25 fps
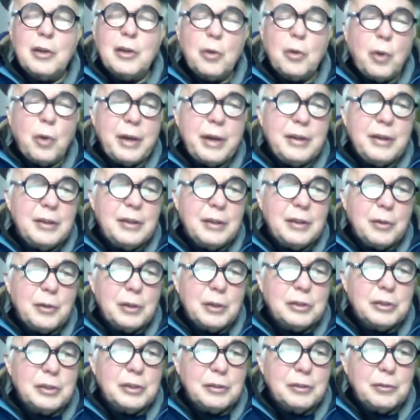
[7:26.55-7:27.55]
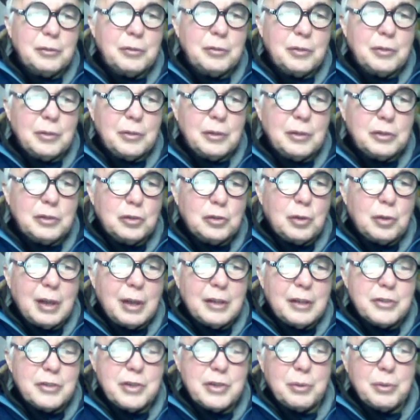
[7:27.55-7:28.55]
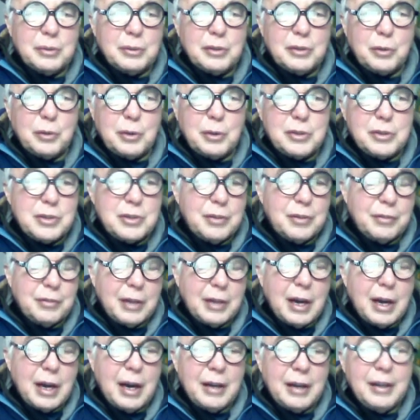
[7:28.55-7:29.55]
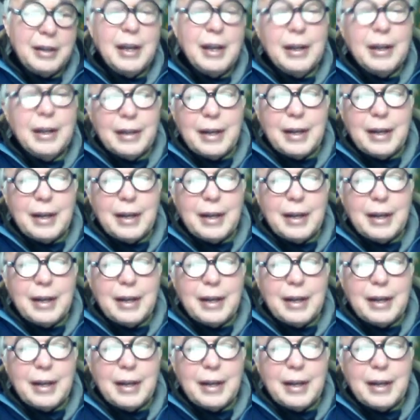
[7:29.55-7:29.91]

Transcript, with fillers: equate the question of astrology with the question of God.